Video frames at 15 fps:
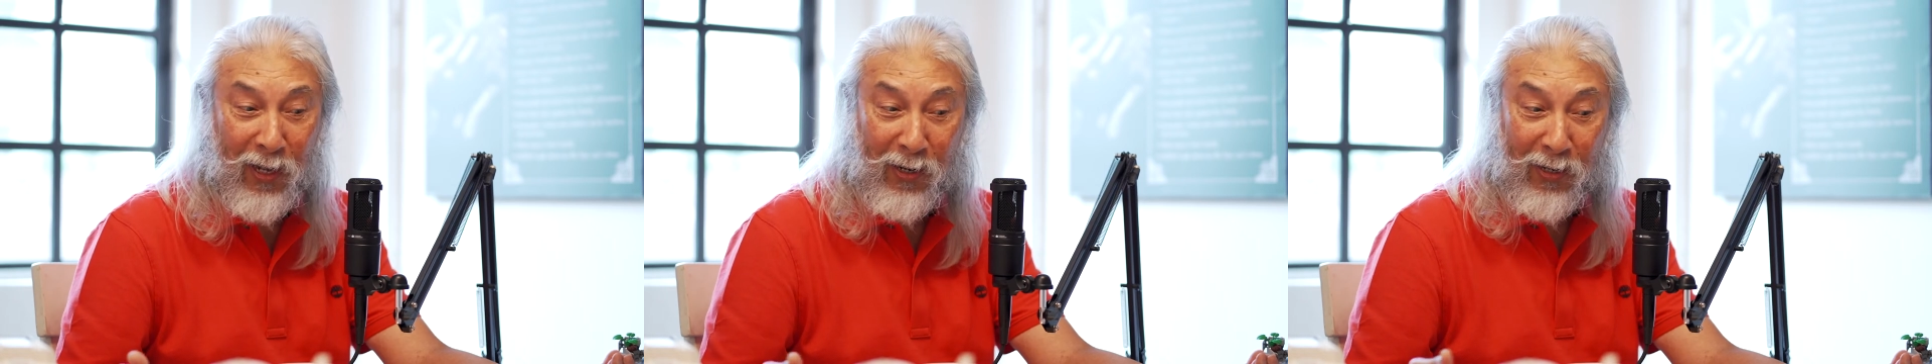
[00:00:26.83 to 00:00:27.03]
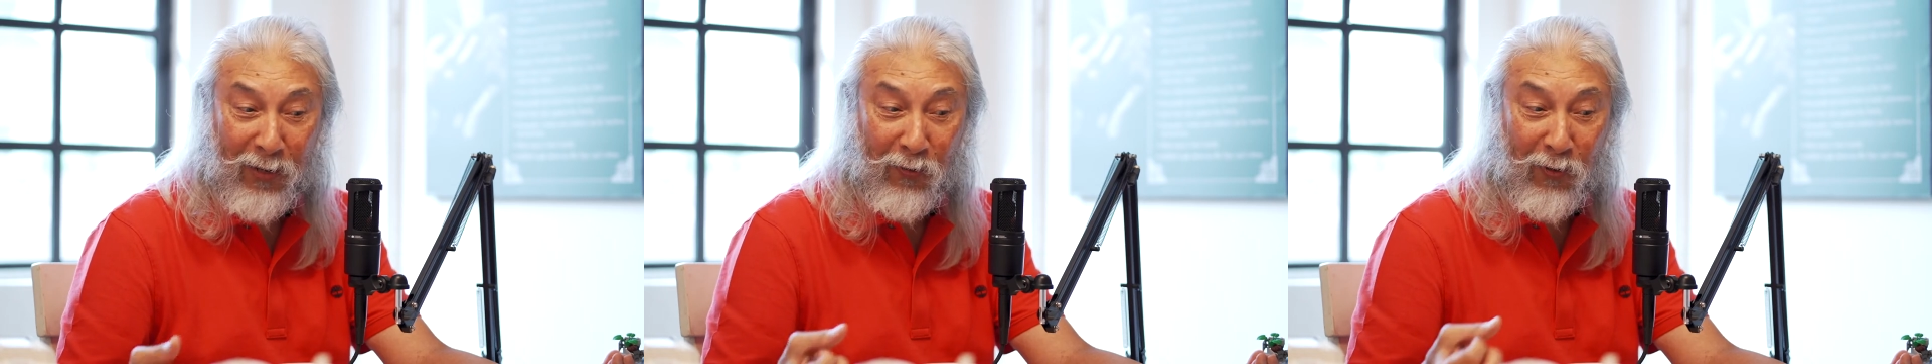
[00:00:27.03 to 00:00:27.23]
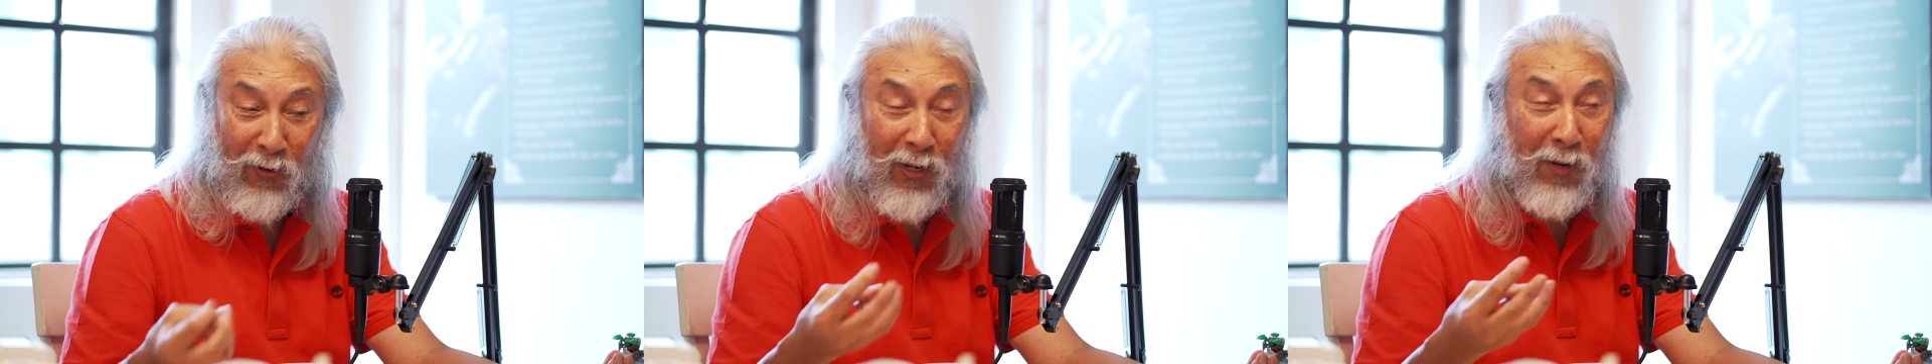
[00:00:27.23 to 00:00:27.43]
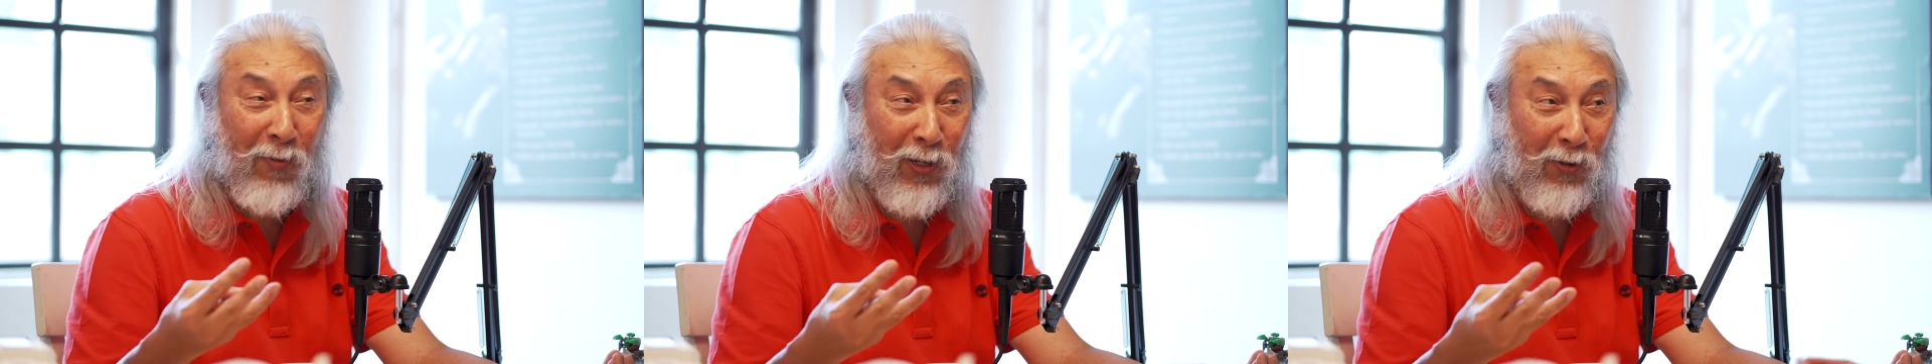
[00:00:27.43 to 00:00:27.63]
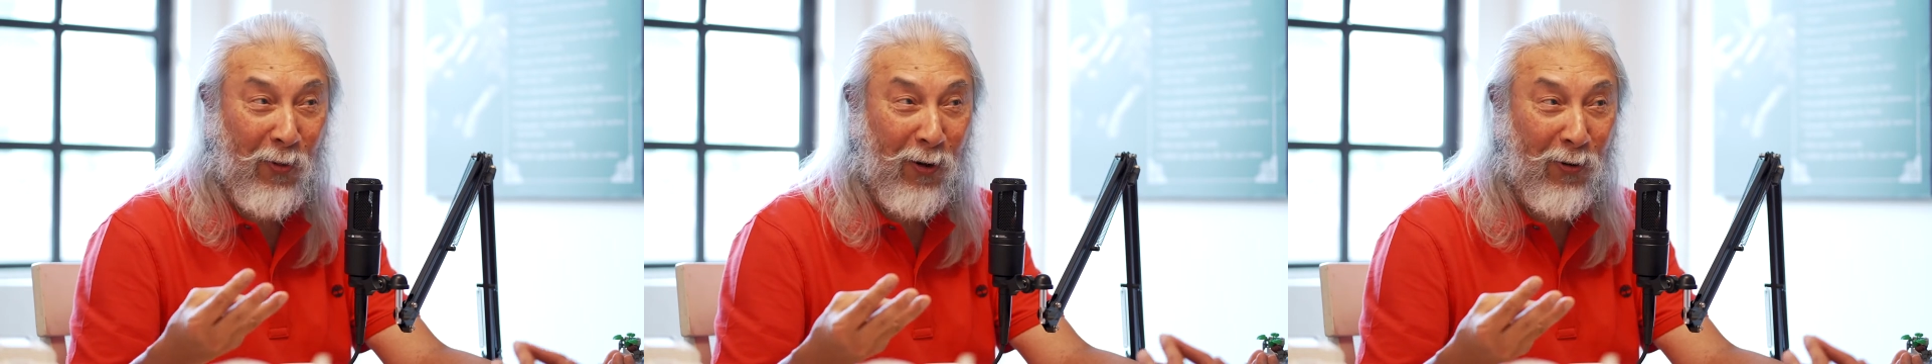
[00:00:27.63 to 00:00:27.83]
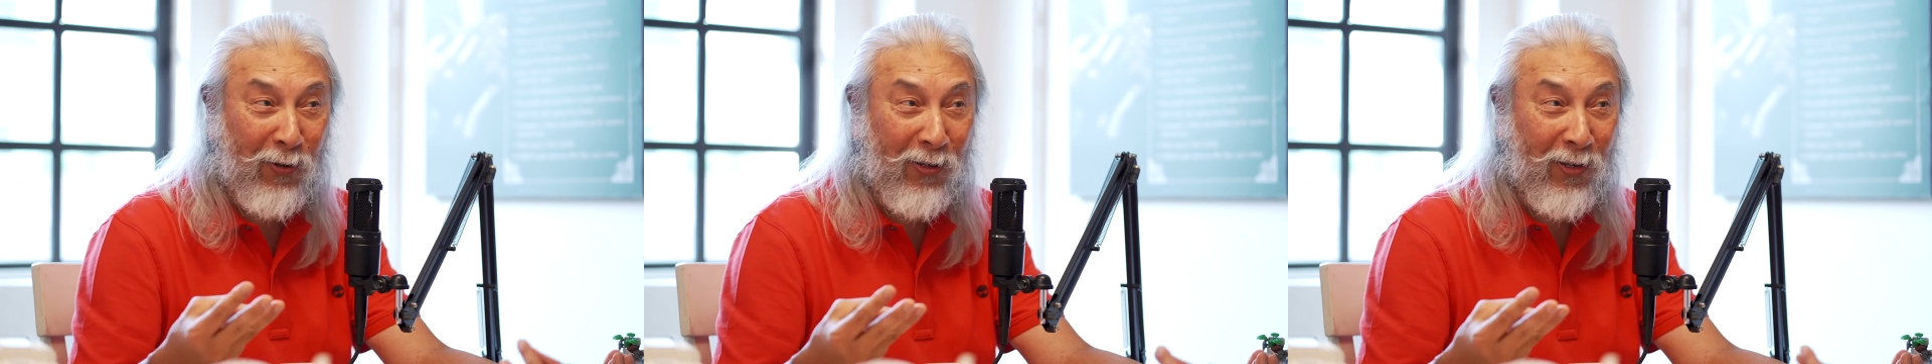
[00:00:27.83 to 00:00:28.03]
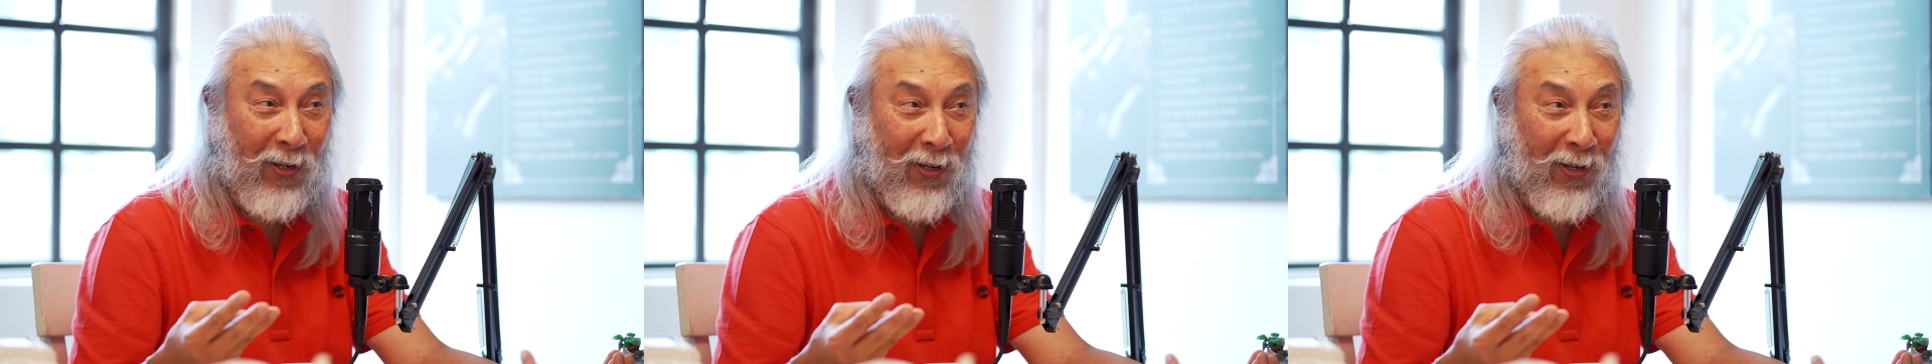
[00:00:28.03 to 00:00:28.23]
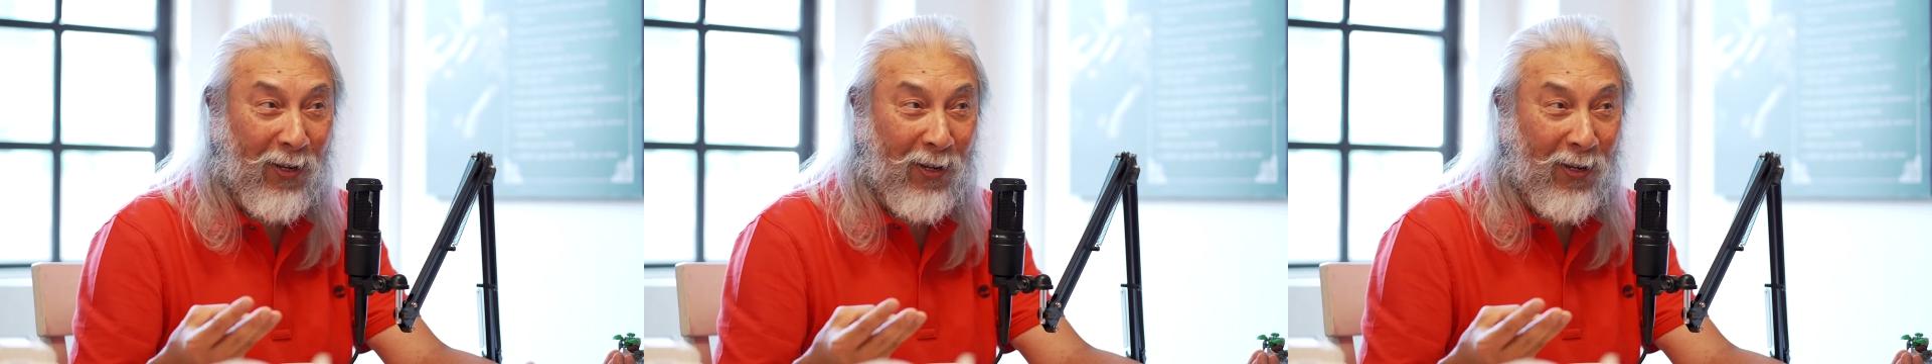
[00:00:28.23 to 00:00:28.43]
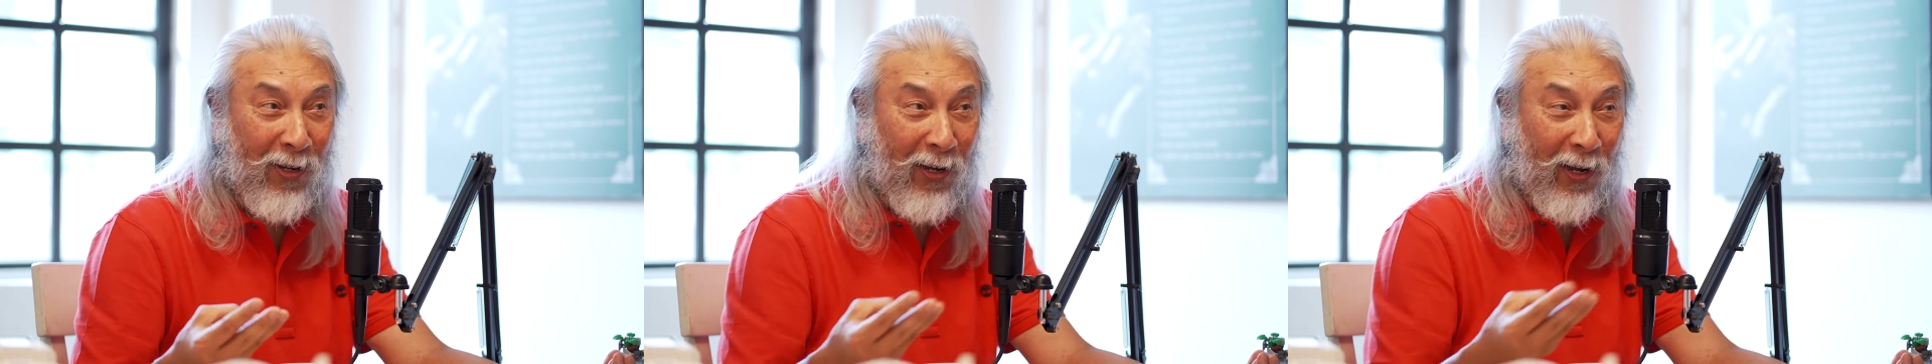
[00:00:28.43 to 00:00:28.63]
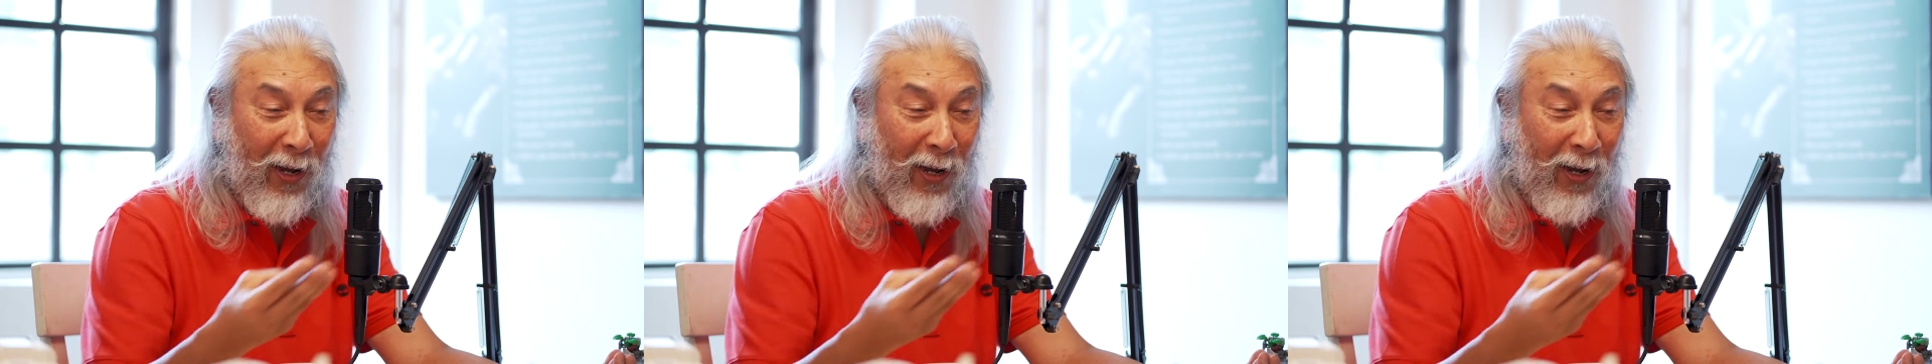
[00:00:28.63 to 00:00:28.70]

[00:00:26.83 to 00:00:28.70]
I'll give you three marshmallows. Mm -hmm.